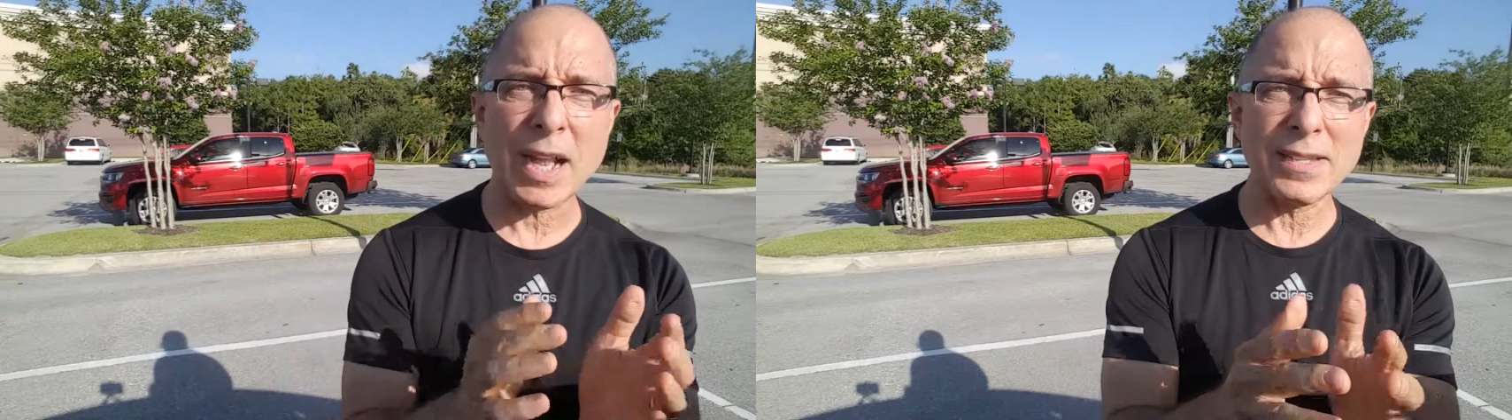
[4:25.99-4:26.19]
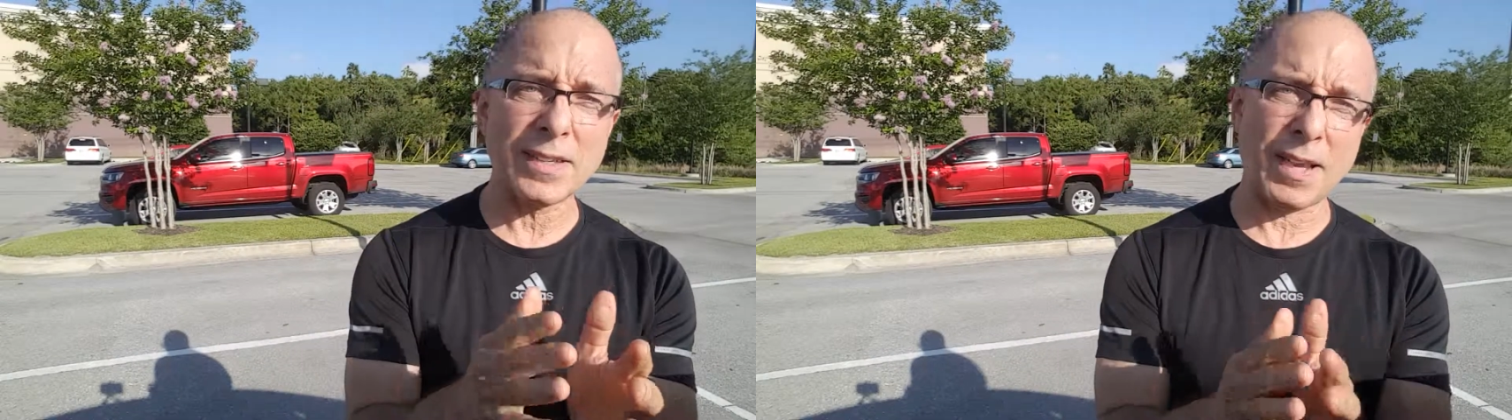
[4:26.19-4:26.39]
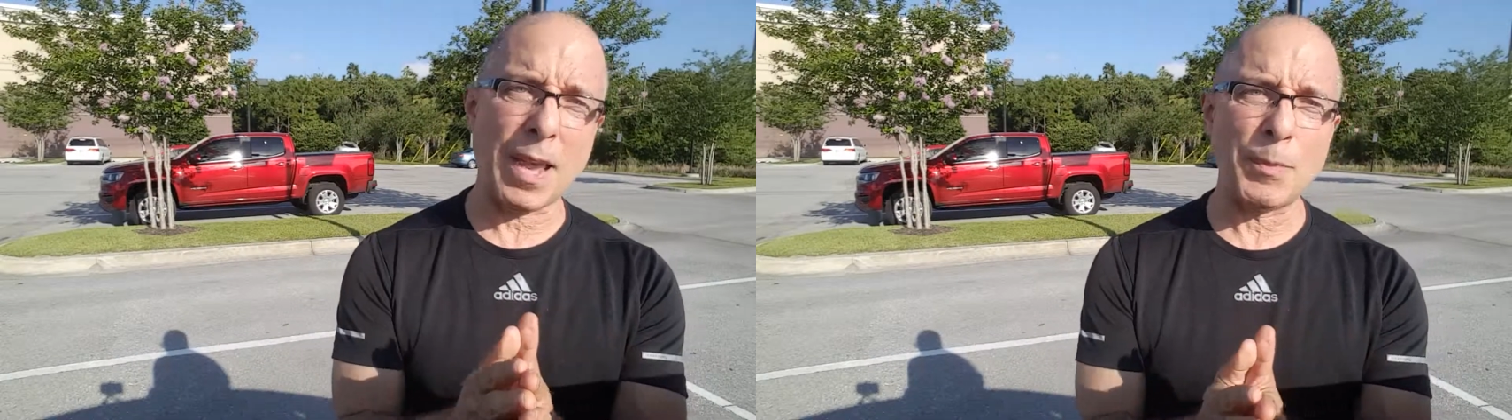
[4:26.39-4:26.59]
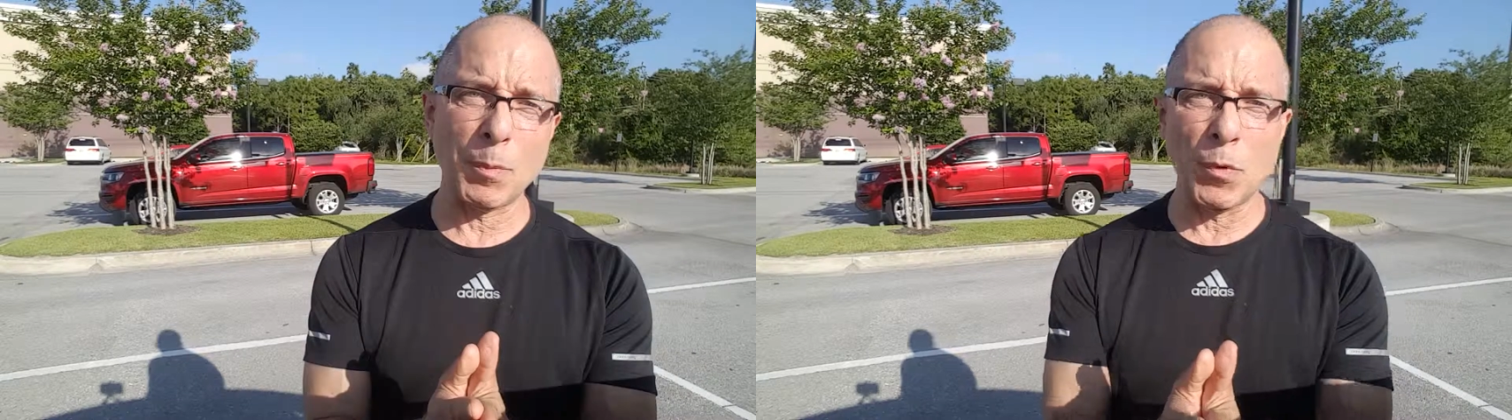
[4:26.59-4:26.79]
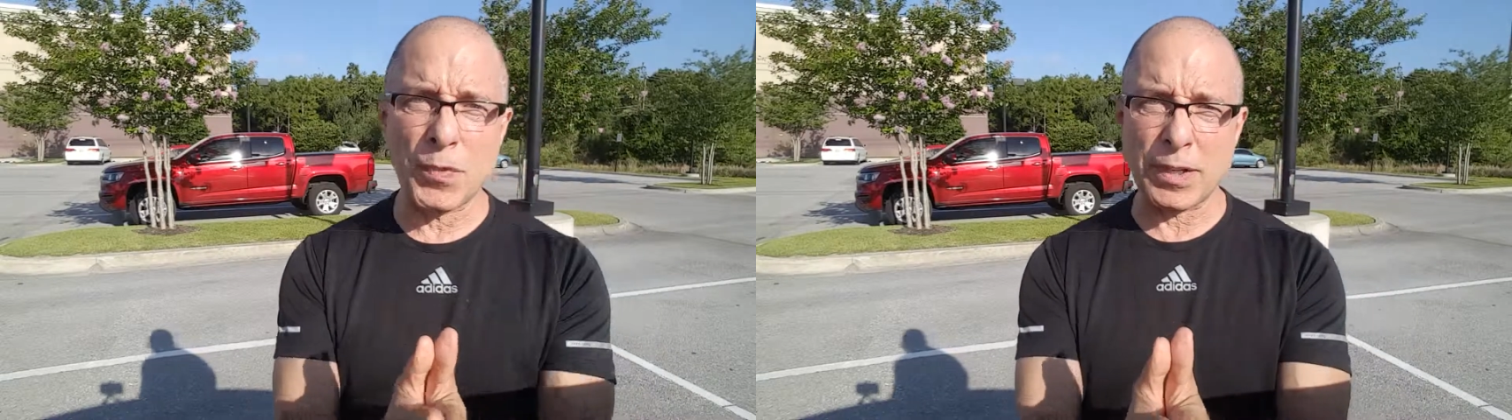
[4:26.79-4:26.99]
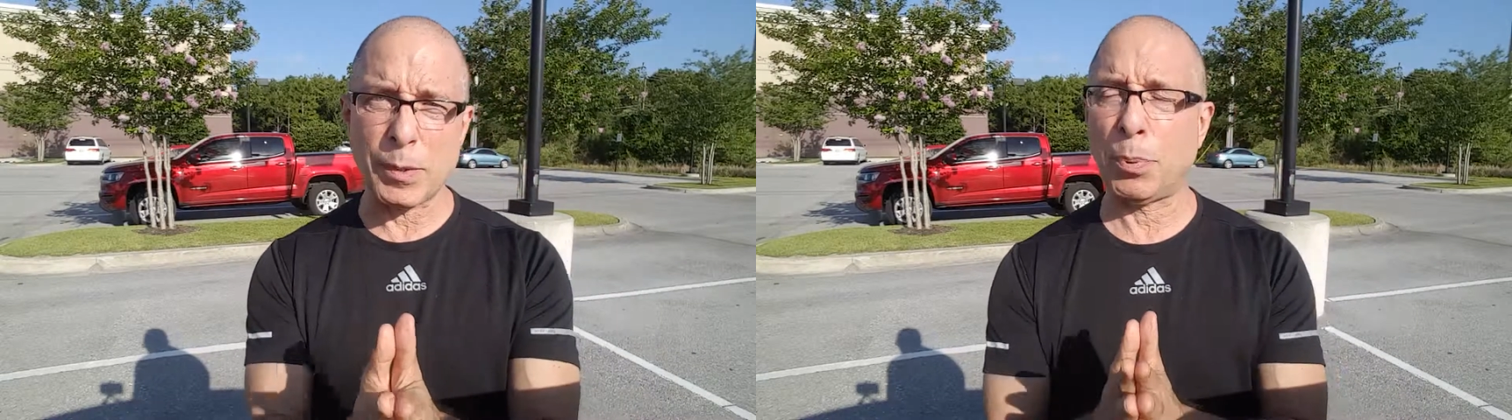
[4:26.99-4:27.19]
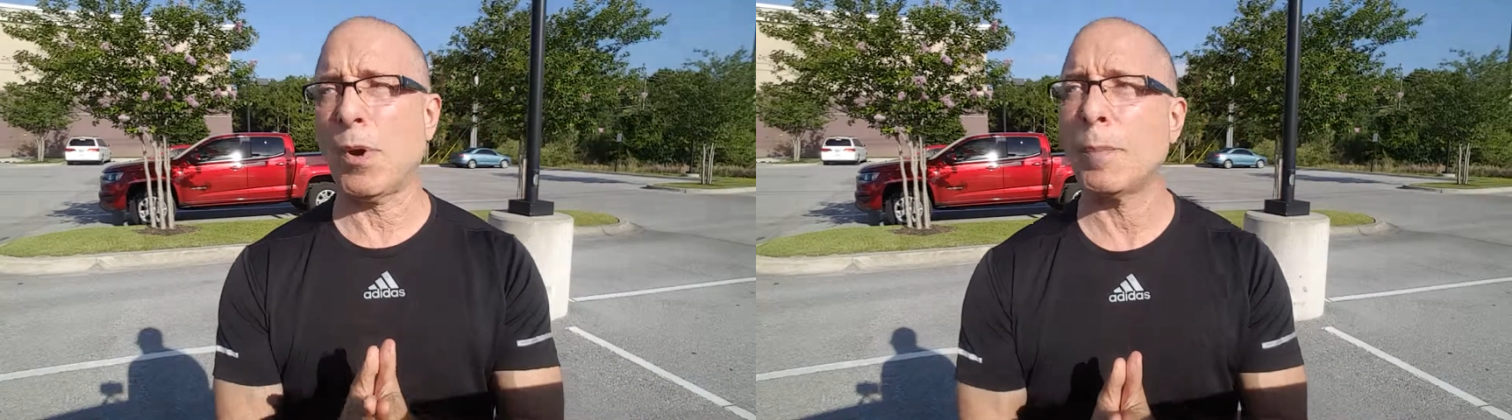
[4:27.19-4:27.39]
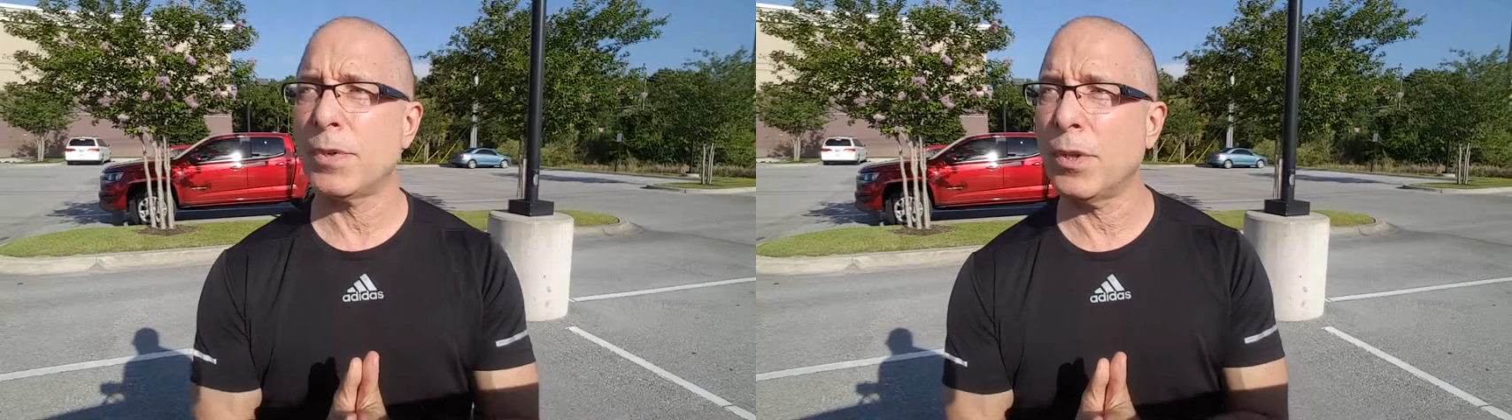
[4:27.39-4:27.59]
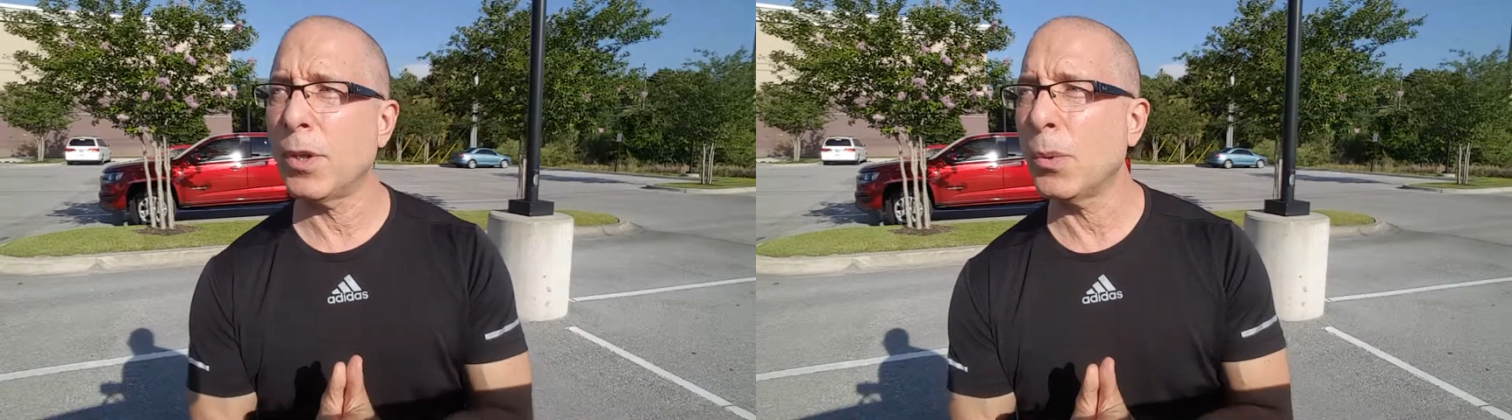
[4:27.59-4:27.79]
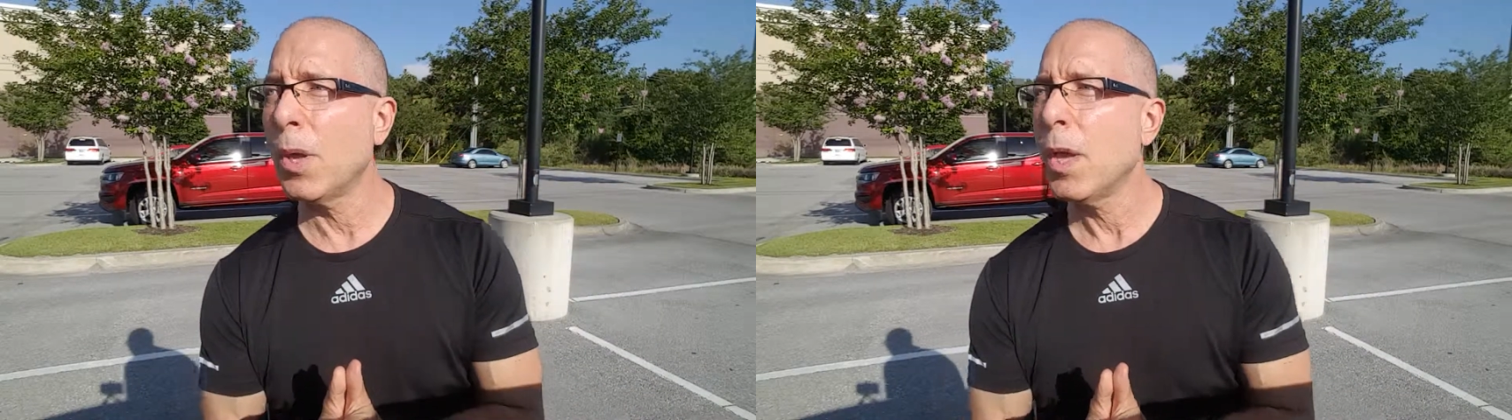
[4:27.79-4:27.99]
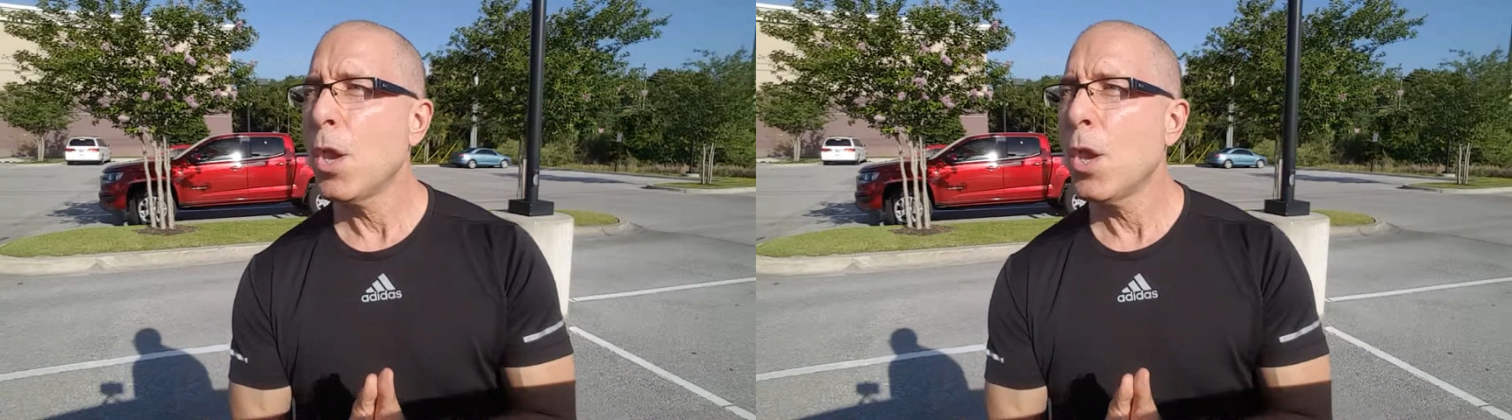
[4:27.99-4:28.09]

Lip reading: that's a time to move. That's a prompt to you.